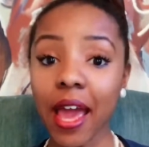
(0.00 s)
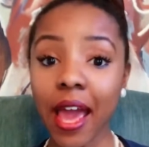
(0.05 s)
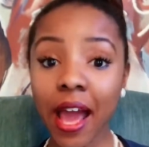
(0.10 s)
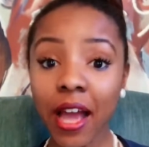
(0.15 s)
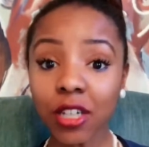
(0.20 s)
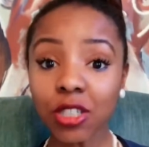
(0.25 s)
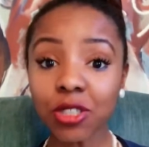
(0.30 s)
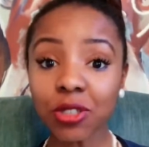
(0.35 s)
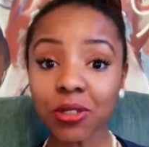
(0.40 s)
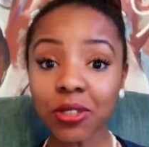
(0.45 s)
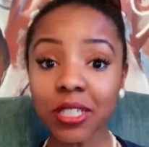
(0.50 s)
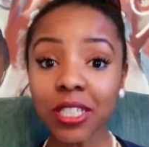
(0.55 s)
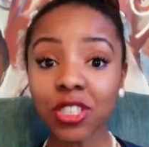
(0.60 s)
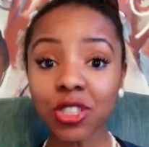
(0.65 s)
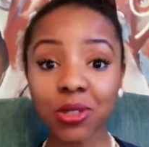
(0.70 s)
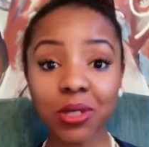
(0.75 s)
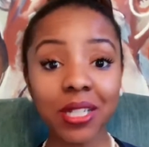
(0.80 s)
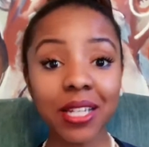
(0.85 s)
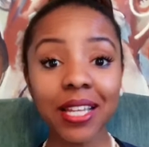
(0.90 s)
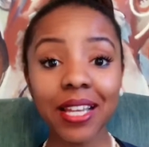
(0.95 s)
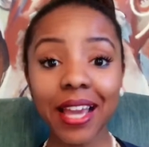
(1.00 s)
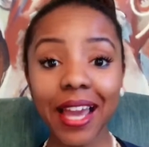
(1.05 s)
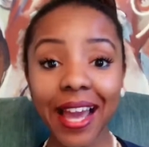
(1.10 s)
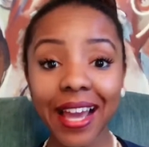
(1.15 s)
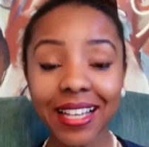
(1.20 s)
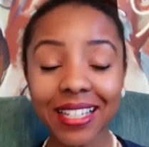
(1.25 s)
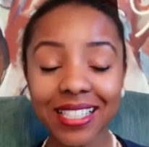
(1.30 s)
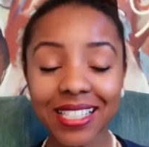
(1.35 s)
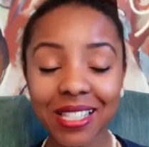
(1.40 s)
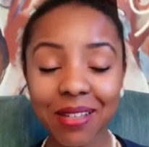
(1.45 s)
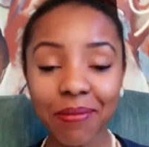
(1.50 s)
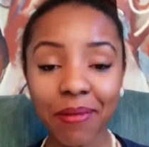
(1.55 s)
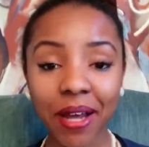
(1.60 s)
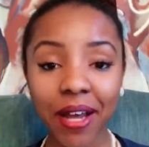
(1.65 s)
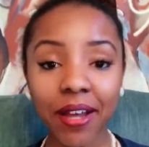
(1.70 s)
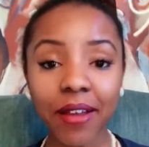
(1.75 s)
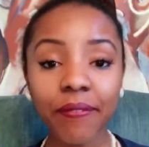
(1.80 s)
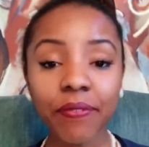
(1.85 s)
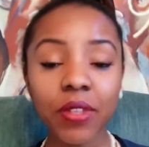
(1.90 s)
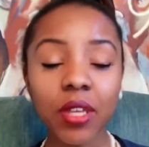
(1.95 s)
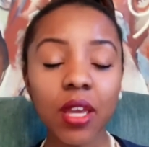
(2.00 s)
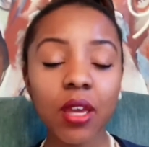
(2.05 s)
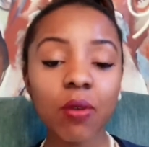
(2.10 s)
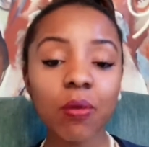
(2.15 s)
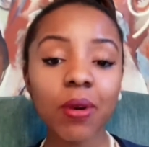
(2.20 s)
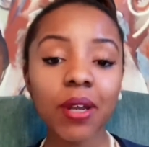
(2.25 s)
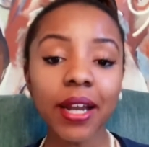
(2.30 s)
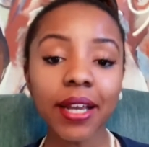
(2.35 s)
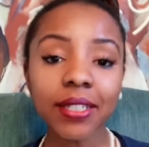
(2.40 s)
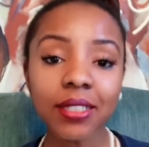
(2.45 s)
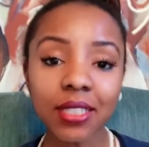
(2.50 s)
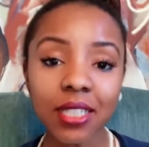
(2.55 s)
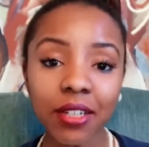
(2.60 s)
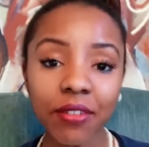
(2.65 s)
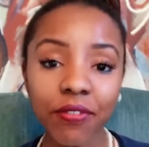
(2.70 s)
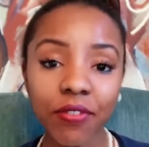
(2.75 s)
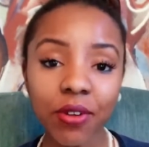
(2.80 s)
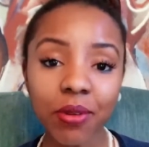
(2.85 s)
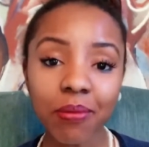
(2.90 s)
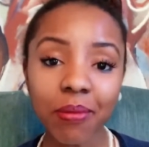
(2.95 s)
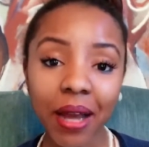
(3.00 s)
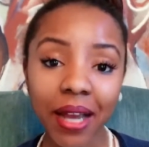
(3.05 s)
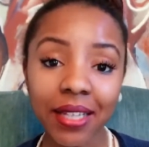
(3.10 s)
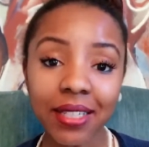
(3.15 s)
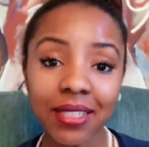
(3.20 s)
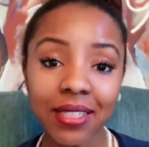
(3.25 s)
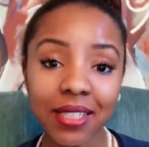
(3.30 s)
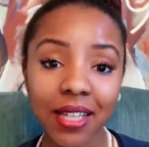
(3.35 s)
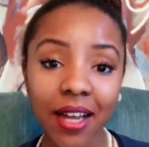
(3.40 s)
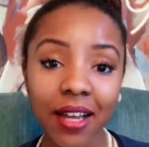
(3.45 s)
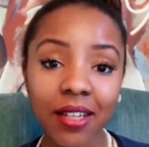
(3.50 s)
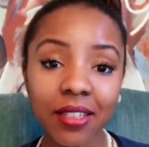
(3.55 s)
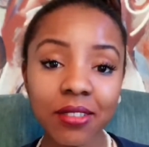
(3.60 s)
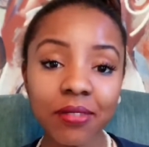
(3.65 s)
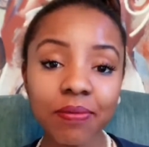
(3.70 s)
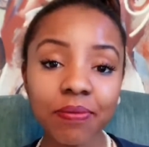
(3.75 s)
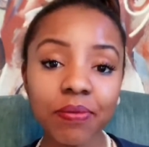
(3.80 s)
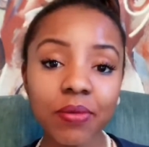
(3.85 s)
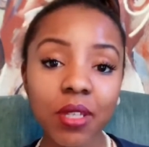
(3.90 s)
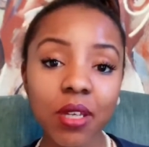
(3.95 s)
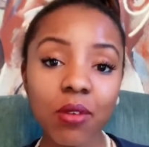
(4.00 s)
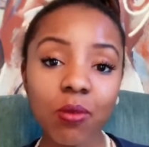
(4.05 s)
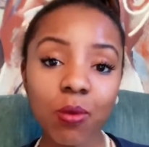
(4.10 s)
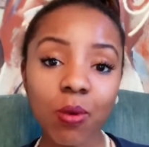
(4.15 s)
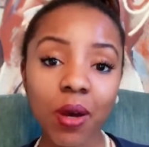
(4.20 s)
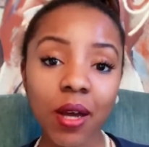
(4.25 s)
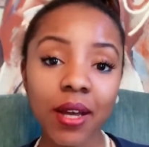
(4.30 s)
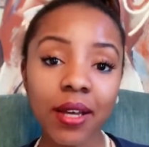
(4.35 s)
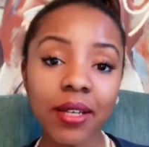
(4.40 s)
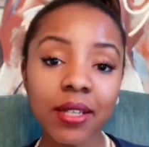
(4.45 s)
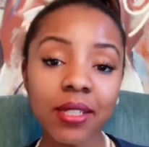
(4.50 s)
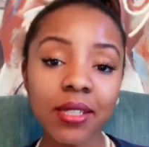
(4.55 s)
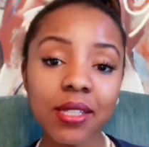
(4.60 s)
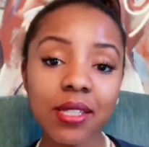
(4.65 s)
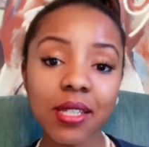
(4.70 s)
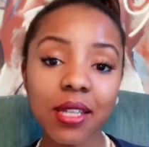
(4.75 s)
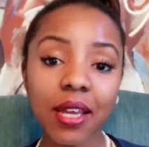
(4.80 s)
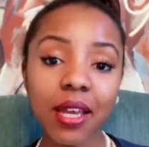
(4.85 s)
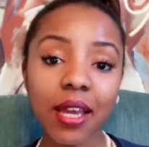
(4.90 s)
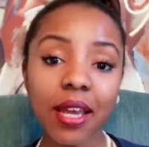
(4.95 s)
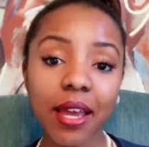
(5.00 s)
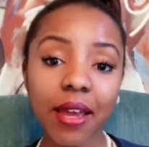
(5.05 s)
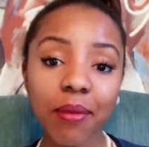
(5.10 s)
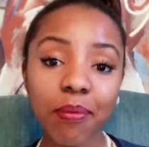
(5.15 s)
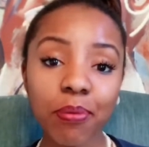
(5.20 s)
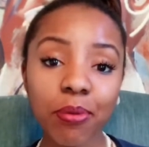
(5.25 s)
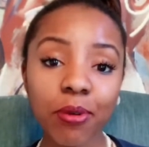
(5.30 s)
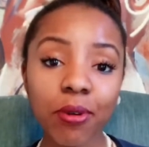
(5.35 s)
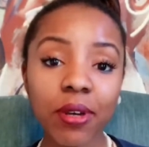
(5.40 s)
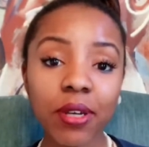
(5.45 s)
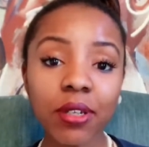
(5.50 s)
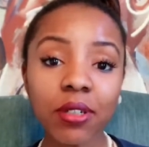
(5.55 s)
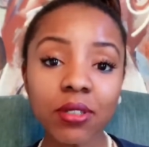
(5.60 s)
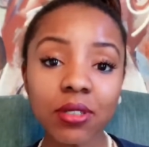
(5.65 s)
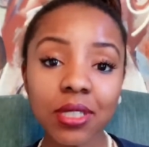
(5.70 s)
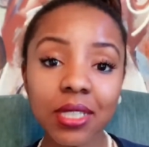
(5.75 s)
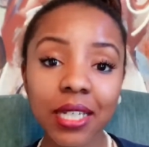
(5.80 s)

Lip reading: actually treating eczema. And what I did for my son was boil